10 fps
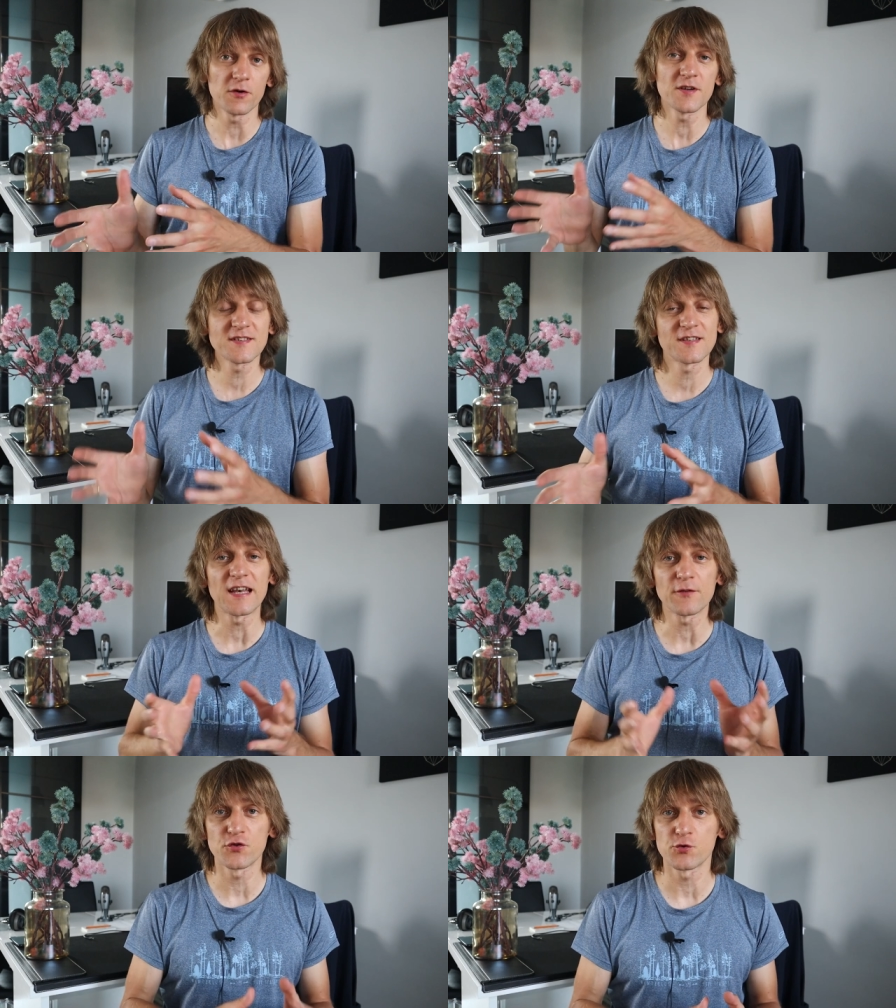or a
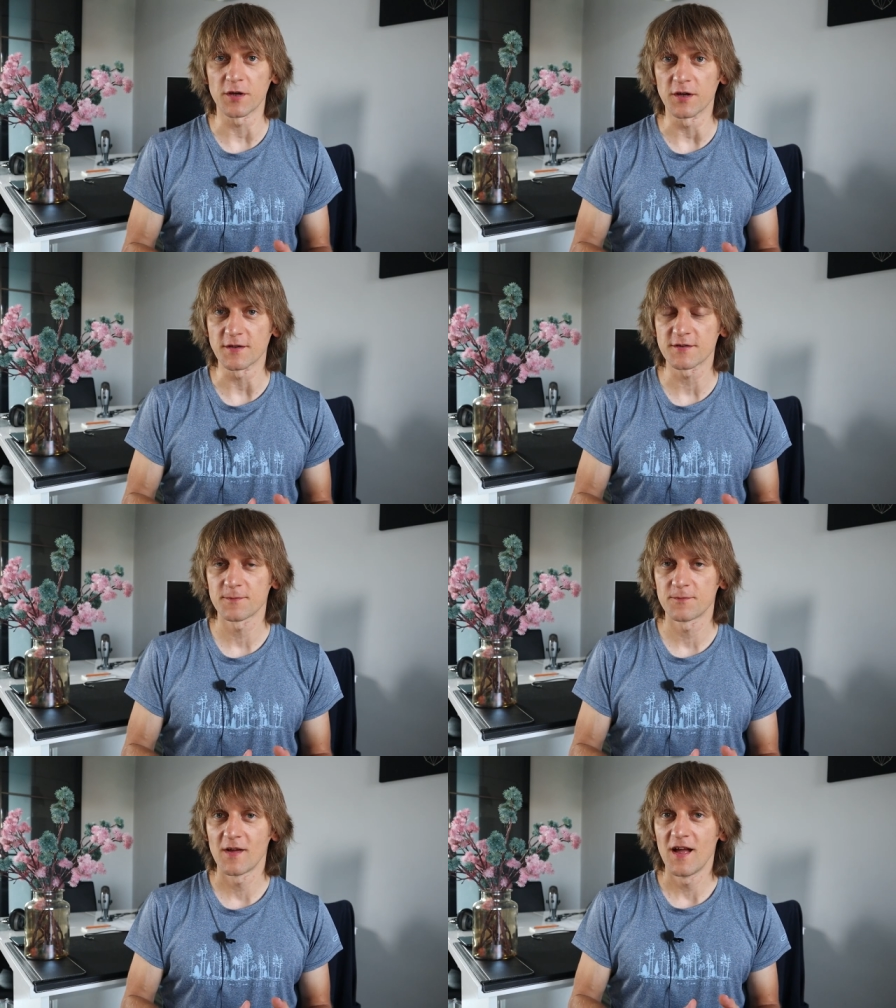set of
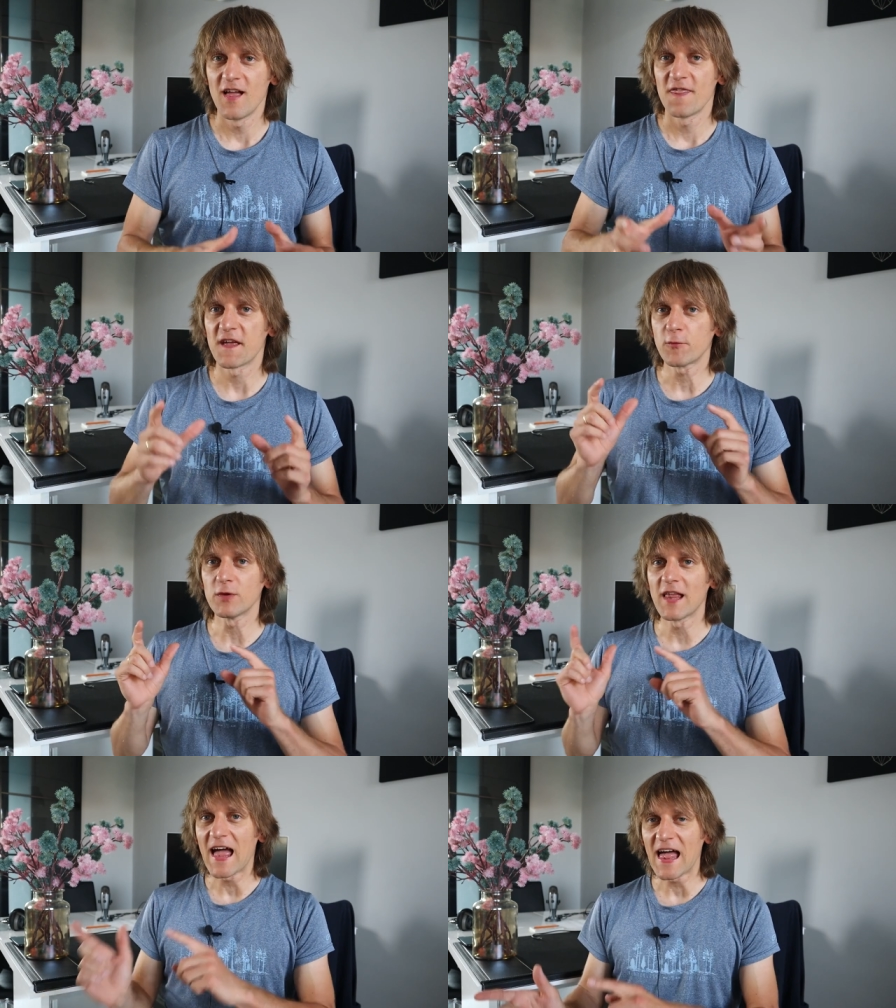triggers that
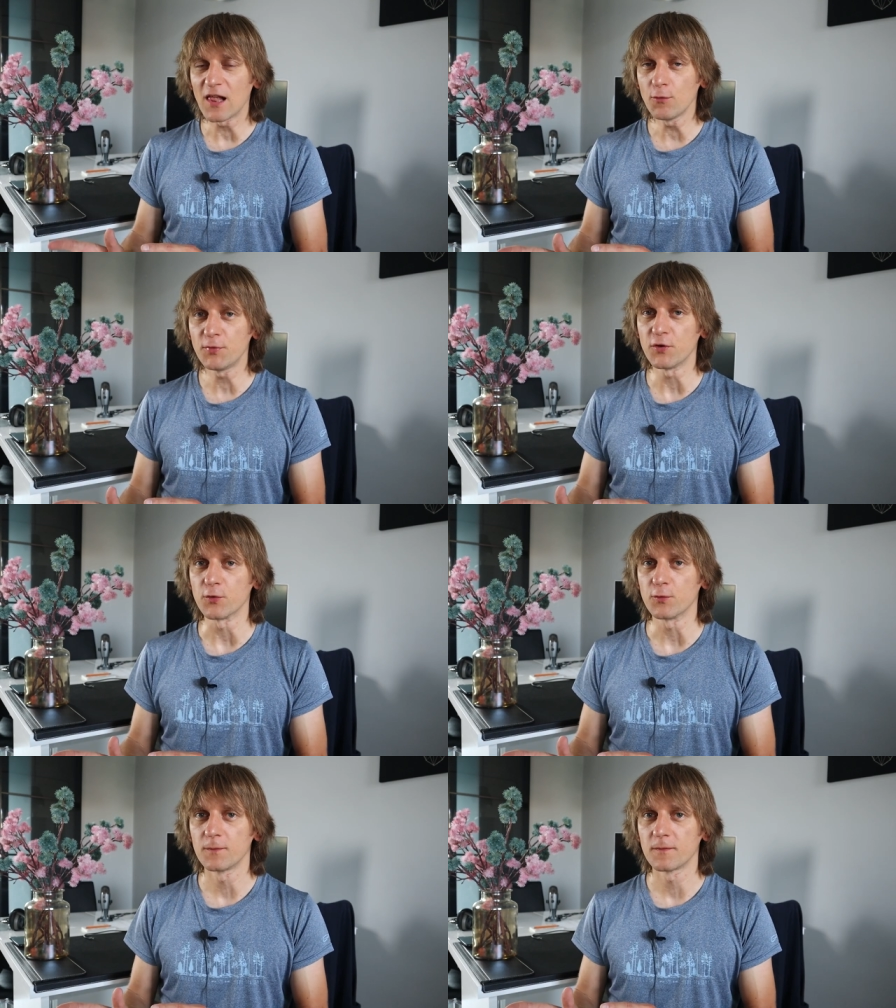will help
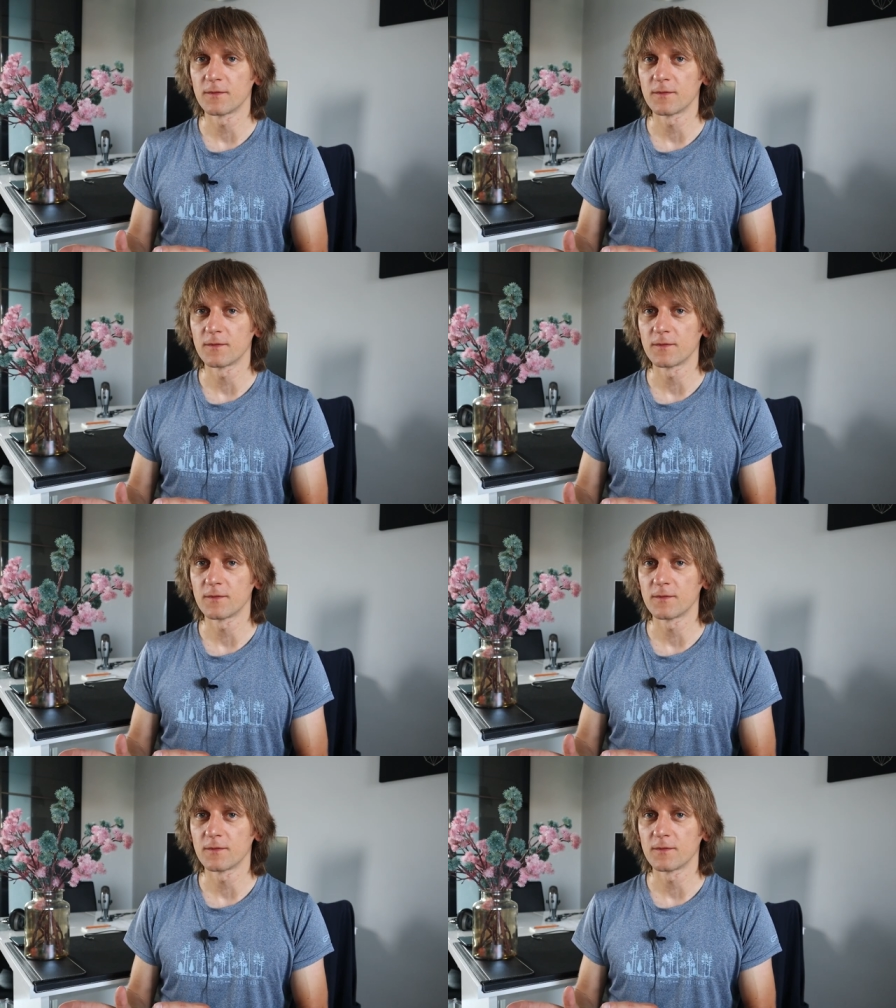you